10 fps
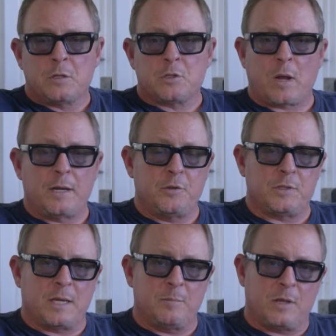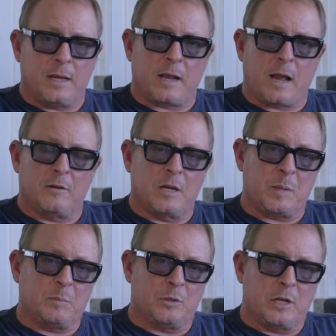So I do the same thing. I let
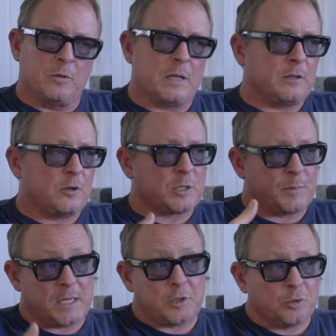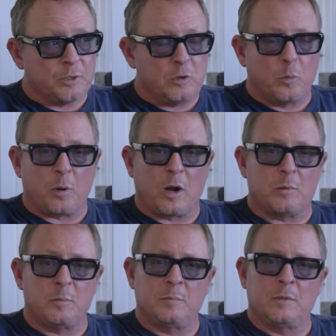people know that there's a potential legal
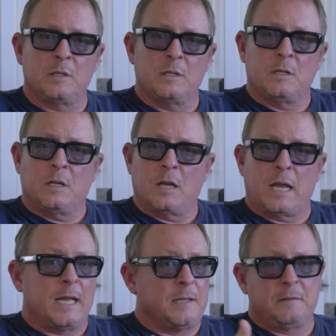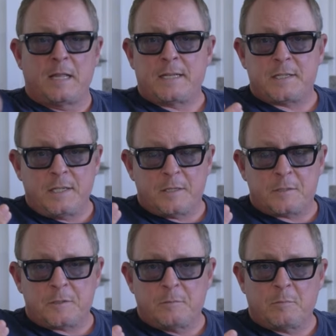problem, and that's
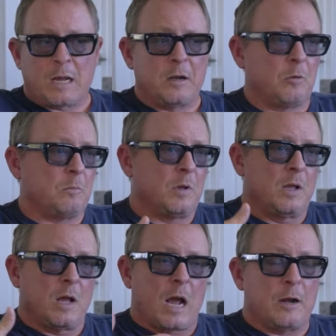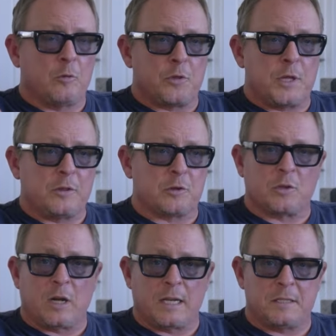it. I don't think there's
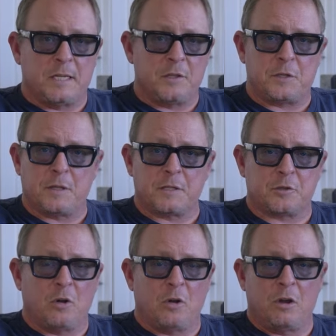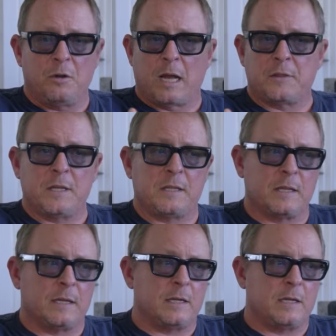a lot of teeth to this law. I think
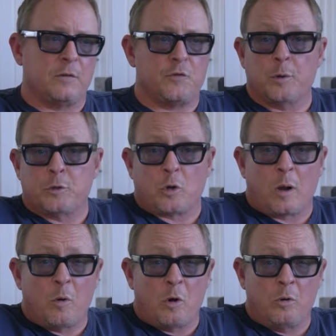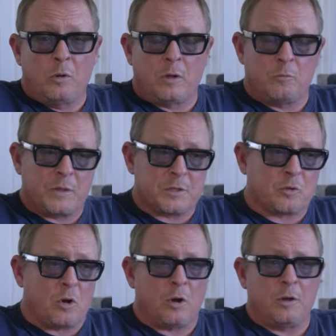that if you're in trouble with this
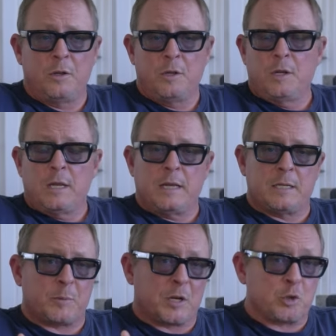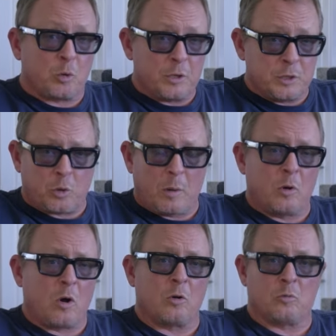law, it's because you're in trouble
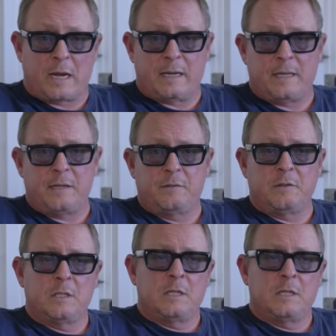already,